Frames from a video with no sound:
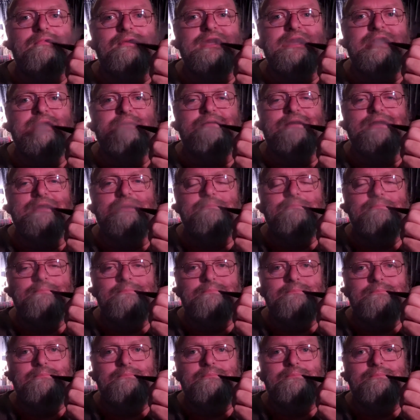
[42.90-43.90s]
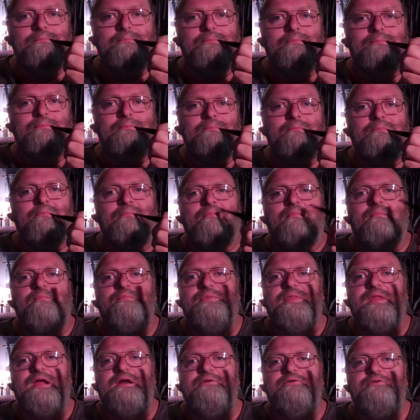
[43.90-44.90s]
Anyway,
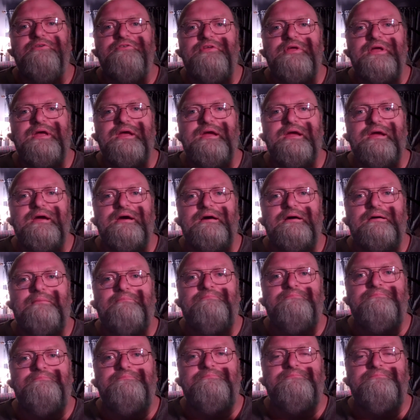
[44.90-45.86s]
there was a